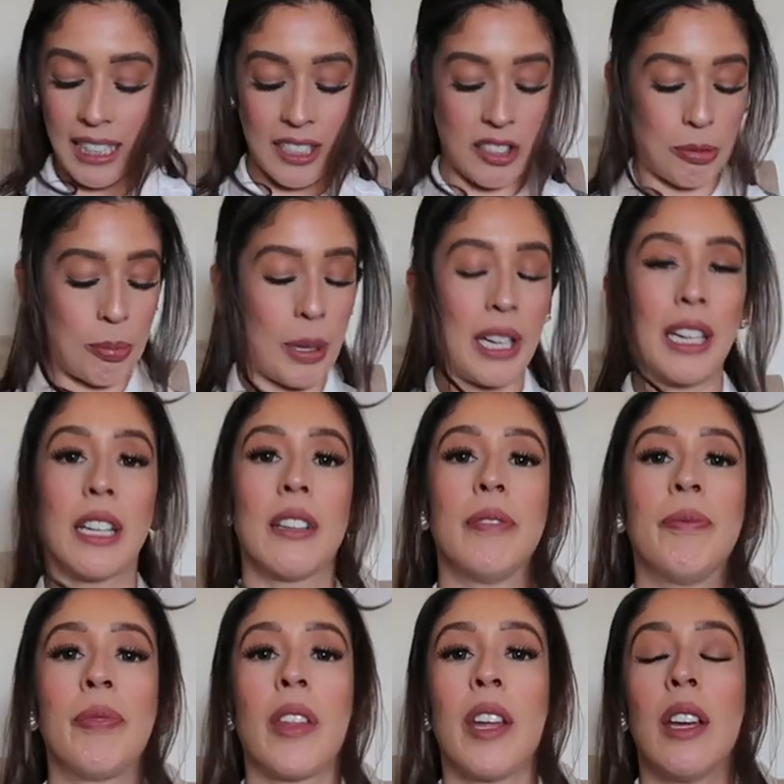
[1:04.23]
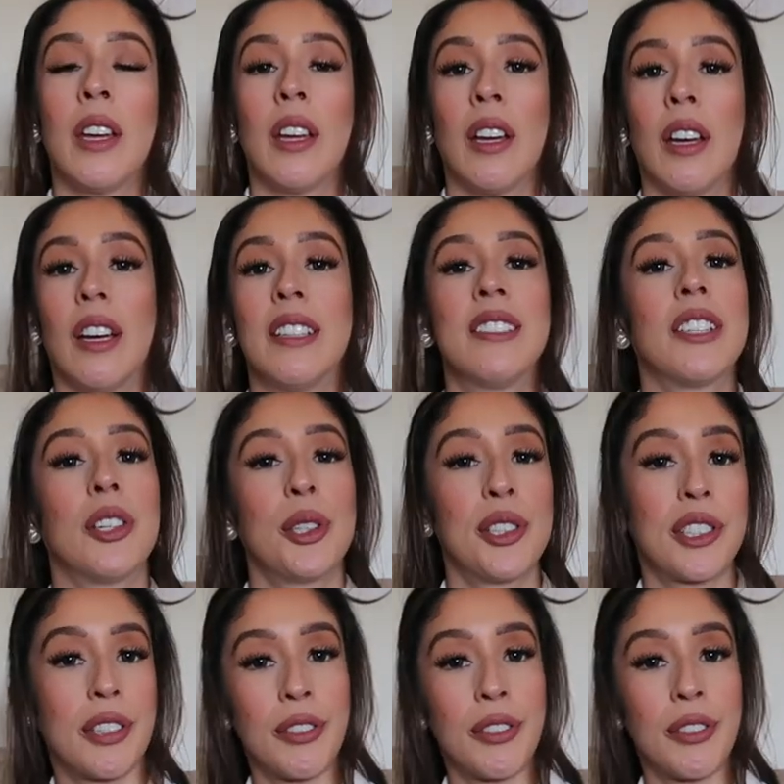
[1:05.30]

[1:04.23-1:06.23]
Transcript: it's been a series